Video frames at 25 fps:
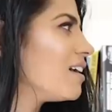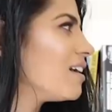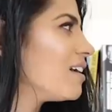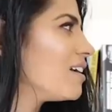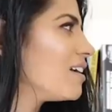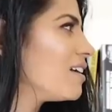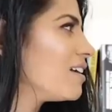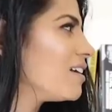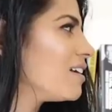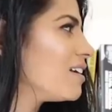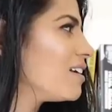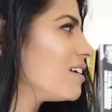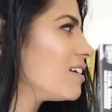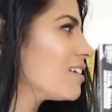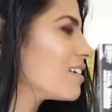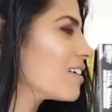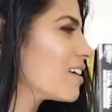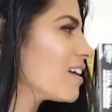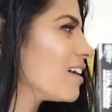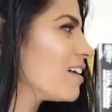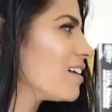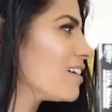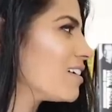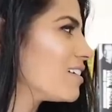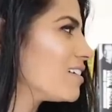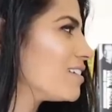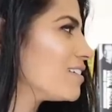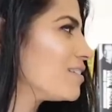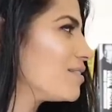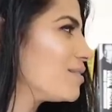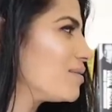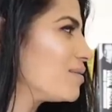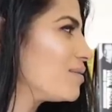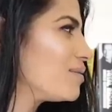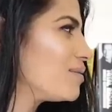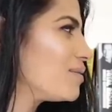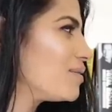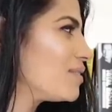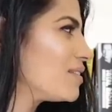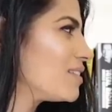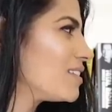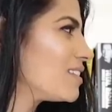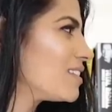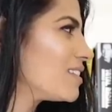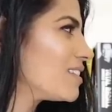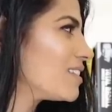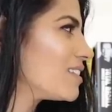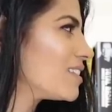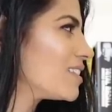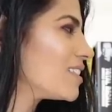
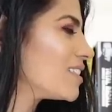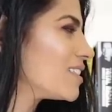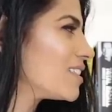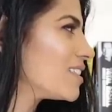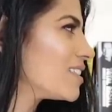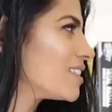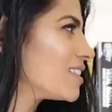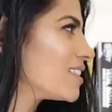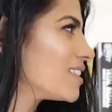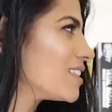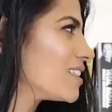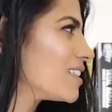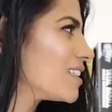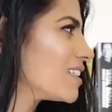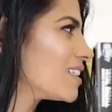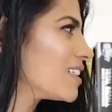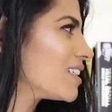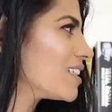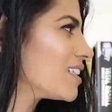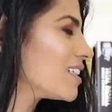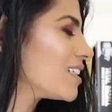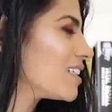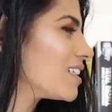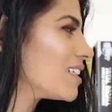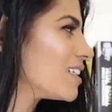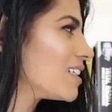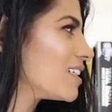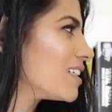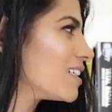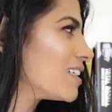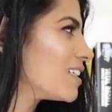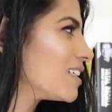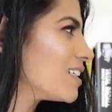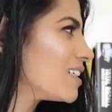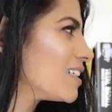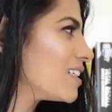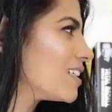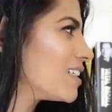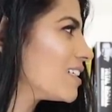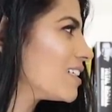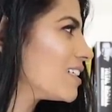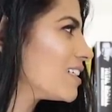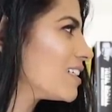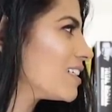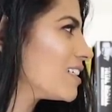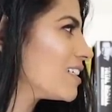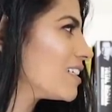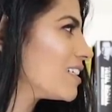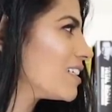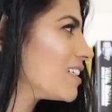
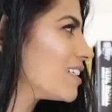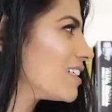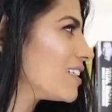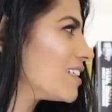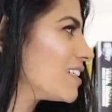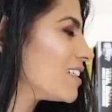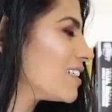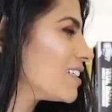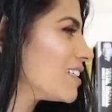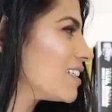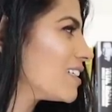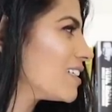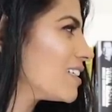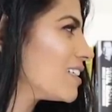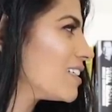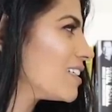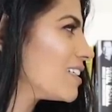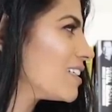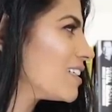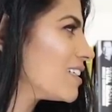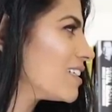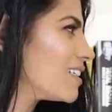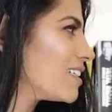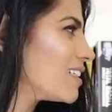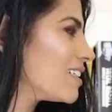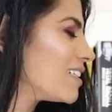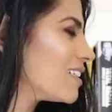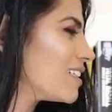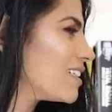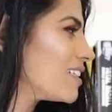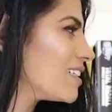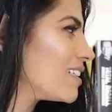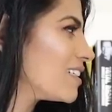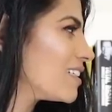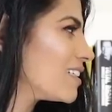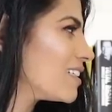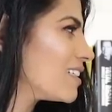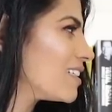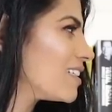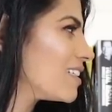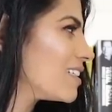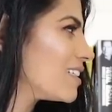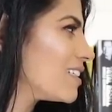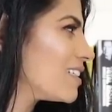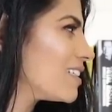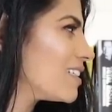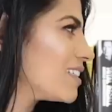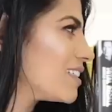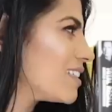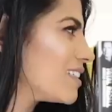
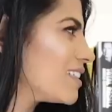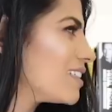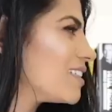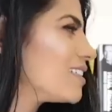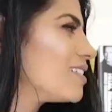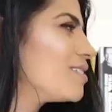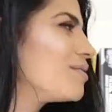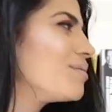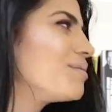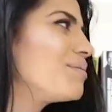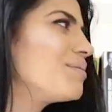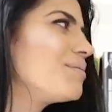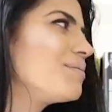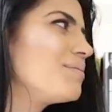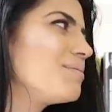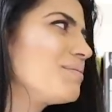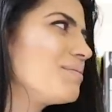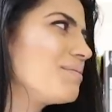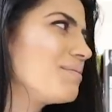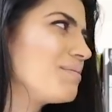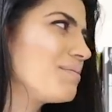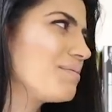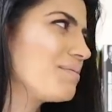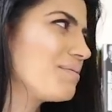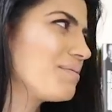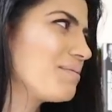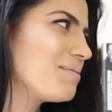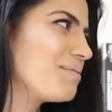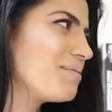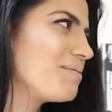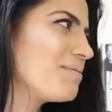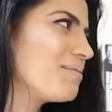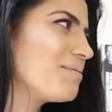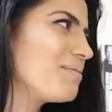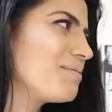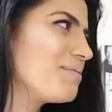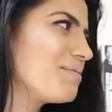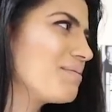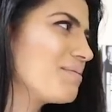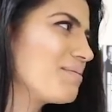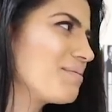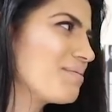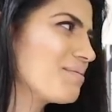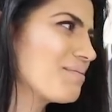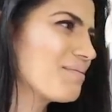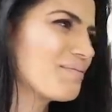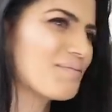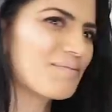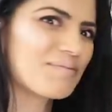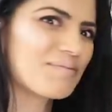No words are spoken by the person on screen.